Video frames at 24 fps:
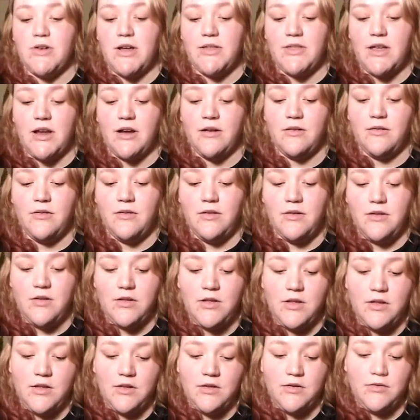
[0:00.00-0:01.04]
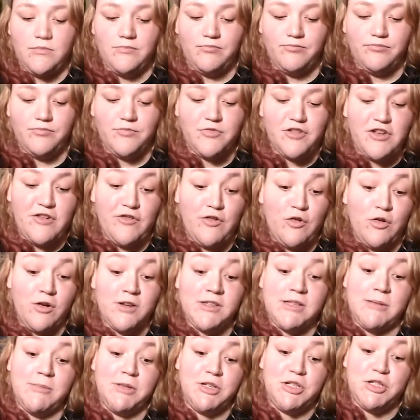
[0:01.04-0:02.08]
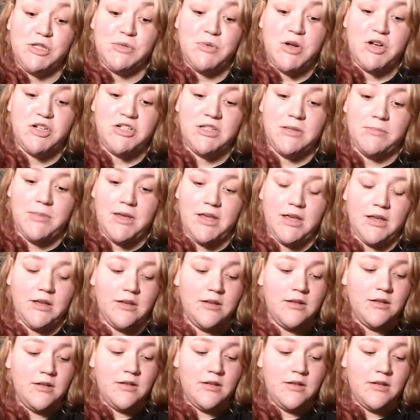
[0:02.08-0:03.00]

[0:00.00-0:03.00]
right there. Of course I'm going to swatch the pink.